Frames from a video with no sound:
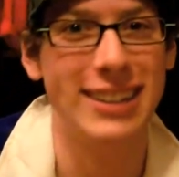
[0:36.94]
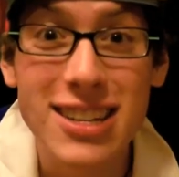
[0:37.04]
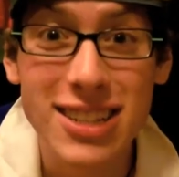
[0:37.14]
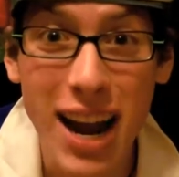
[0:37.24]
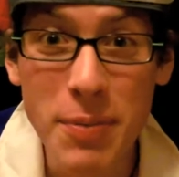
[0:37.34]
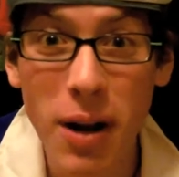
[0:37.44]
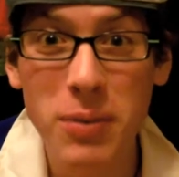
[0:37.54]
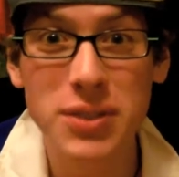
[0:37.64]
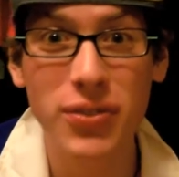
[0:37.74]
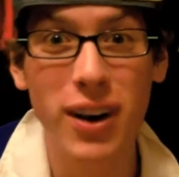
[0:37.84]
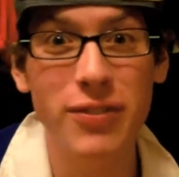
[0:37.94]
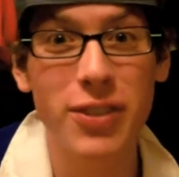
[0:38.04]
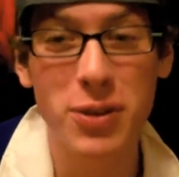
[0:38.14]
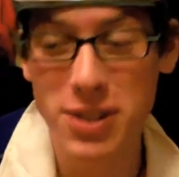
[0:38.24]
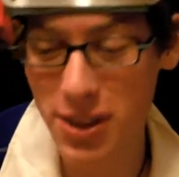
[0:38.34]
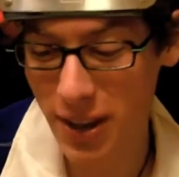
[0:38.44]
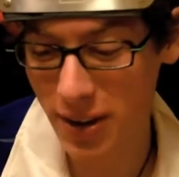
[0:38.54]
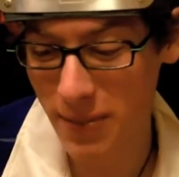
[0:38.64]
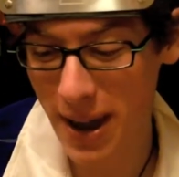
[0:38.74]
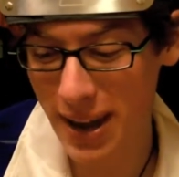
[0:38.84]
Skype call was fun for those of you that
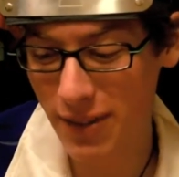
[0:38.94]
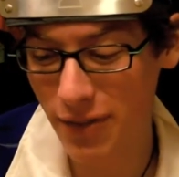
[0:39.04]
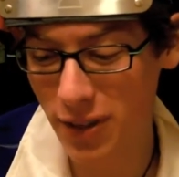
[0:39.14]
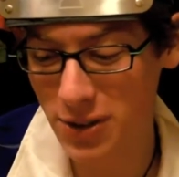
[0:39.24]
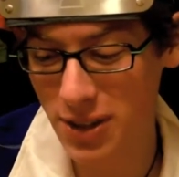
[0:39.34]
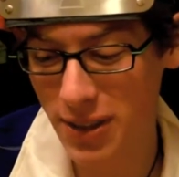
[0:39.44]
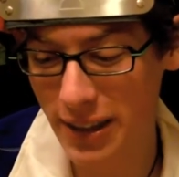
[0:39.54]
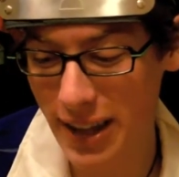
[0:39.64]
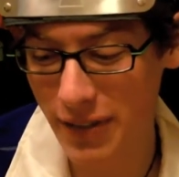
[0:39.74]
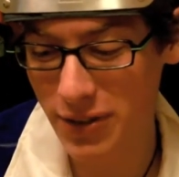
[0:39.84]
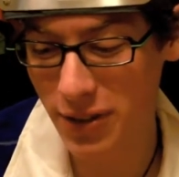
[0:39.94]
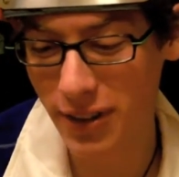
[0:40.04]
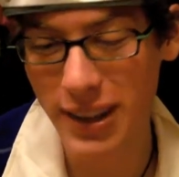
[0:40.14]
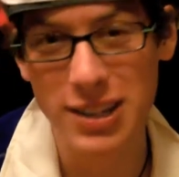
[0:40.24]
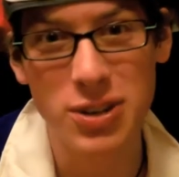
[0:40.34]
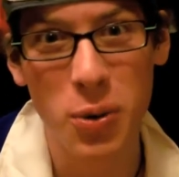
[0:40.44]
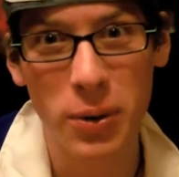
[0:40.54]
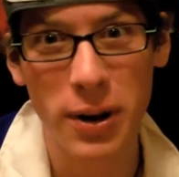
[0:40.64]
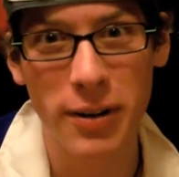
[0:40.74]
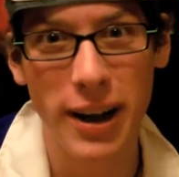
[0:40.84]
could make it. For those of you that left early, that's
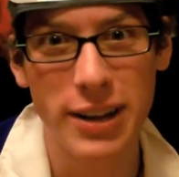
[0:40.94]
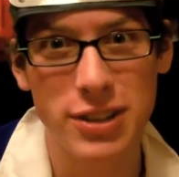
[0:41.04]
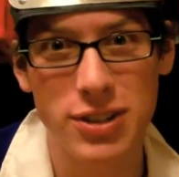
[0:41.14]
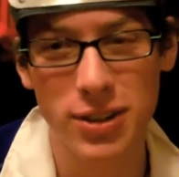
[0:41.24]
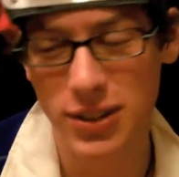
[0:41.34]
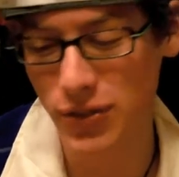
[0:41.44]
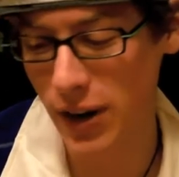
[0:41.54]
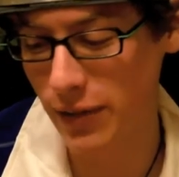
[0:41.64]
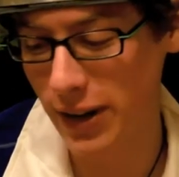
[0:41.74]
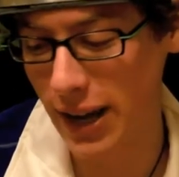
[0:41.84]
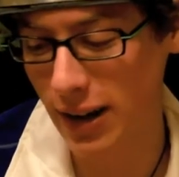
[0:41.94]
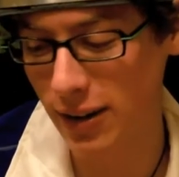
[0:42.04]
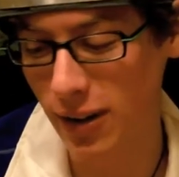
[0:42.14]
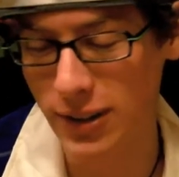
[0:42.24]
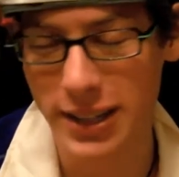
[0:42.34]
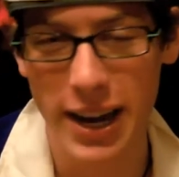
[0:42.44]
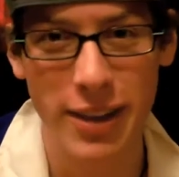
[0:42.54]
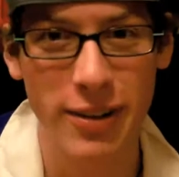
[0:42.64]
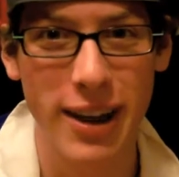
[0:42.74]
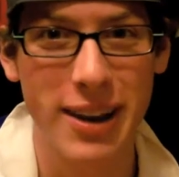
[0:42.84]
totally alright. It just took us forever to get all
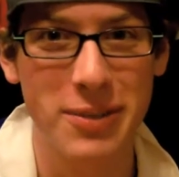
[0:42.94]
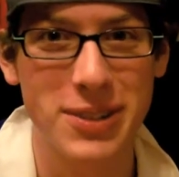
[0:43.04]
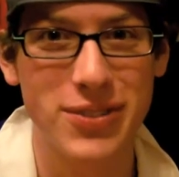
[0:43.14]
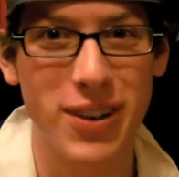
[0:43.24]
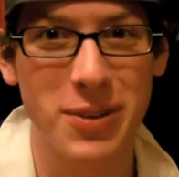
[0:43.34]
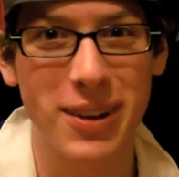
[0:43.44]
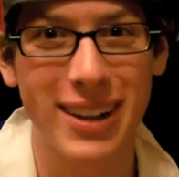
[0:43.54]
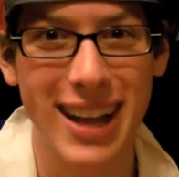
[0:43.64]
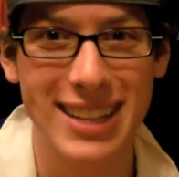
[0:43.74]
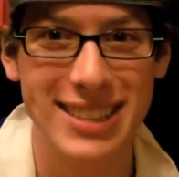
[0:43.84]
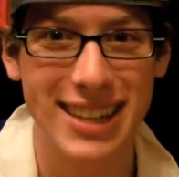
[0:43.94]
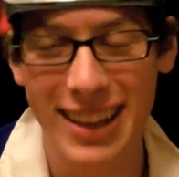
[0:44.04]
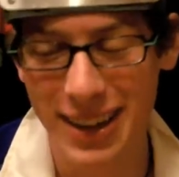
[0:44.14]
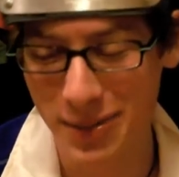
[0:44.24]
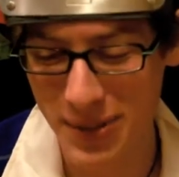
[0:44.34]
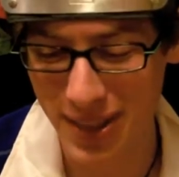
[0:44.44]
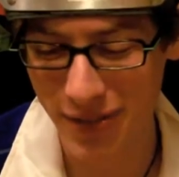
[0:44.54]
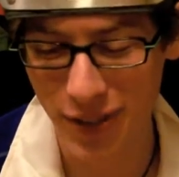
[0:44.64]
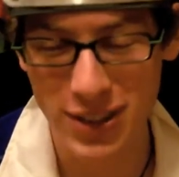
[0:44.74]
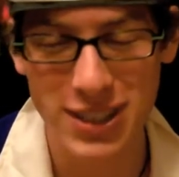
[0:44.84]
together and it was fun while it lasted. It'll be the
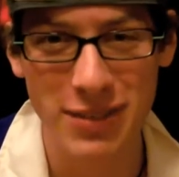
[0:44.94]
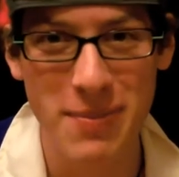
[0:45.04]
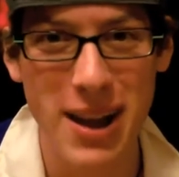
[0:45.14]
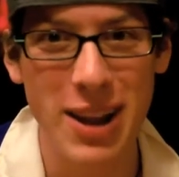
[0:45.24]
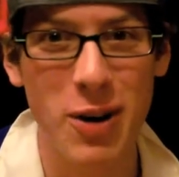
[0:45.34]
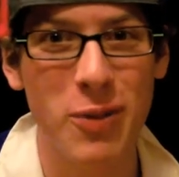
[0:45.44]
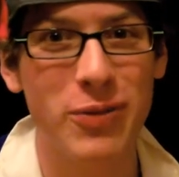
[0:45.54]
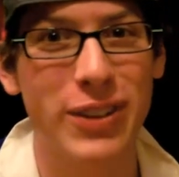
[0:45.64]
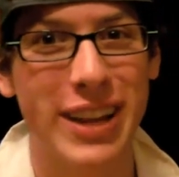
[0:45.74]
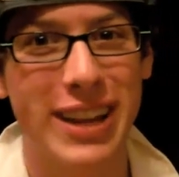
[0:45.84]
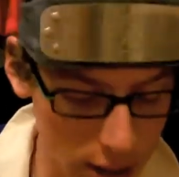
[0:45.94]
first of many, hopefully.